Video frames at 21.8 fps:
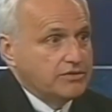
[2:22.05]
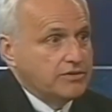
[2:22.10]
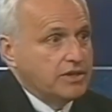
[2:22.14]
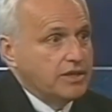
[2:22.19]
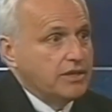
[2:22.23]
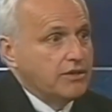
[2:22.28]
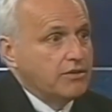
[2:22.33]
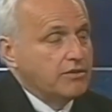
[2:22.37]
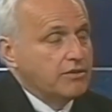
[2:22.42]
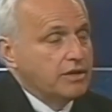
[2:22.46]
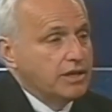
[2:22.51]
They
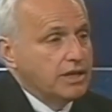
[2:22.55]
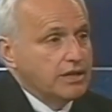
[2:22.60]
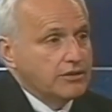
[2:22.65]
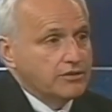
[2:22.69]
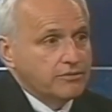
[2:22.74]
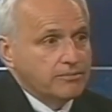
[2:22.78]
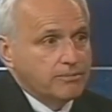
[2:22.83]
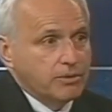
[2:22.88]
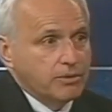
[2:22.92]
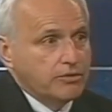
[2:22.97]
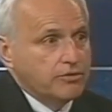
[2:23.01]
are
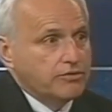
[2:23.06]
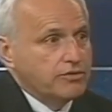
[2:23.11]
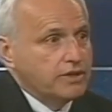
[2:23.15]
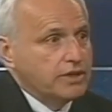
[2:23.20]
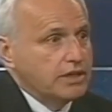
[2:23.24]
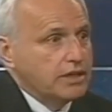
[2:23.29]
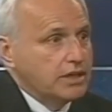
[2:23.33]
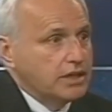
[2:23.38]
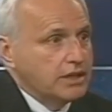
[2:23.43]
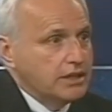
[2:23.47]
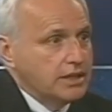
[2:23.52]
experts
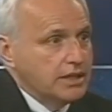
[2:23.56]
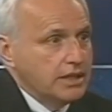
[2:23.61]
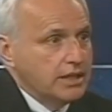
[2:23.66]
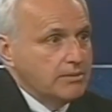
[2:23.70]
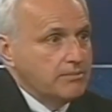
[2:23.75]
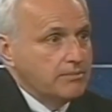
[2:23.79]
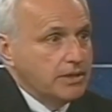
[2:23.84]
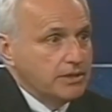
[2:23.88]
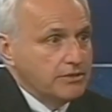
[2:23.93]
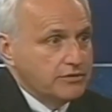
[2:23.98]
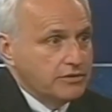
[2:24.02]
in
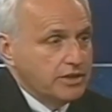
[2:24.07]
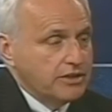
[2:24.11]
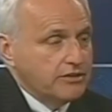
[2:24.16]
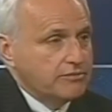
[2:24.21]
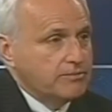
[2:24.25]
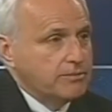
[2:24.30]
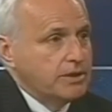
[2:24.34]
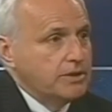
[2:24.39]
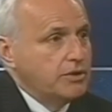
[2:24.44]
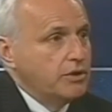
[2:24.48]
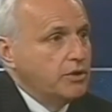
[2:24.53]
claim
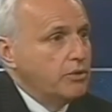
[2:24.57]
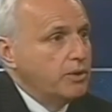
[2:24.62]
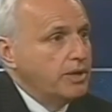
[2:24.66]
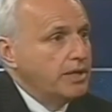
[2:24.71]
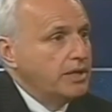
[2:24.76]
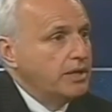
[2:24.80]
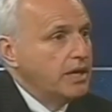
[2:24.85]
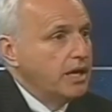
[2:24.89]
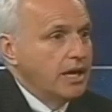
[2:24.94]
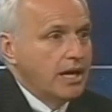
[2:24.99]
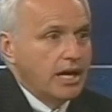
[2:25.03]
assessment,
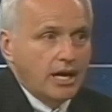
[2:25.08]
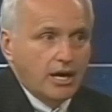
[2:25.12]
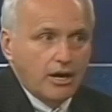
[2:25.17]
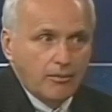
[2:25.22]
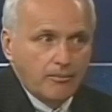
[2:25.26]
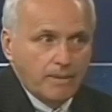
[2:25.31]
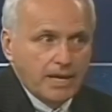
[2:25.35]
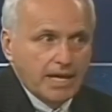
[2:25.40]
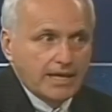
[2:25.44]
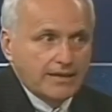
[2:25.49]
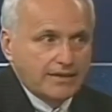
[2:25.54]
knowing how
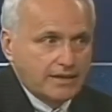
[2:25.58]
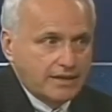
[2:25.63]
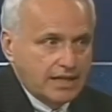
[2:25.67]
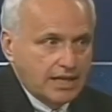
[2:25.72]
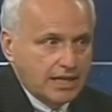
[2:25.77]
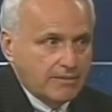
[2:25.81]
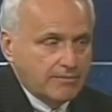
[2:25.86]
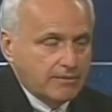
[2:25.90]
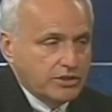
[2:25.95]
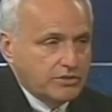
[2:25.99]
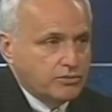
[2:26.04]
bad the
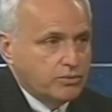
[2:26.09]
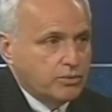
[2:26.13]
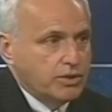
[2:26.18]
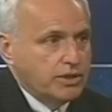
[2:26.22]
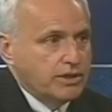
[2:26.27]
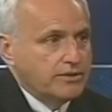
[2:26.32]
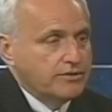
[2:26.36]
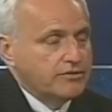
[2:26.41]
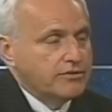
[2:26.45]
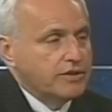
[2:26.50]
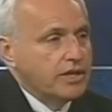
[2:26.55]
damage
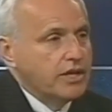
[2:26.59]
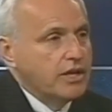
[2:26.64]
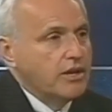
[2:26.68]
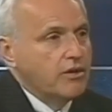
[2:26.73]
was,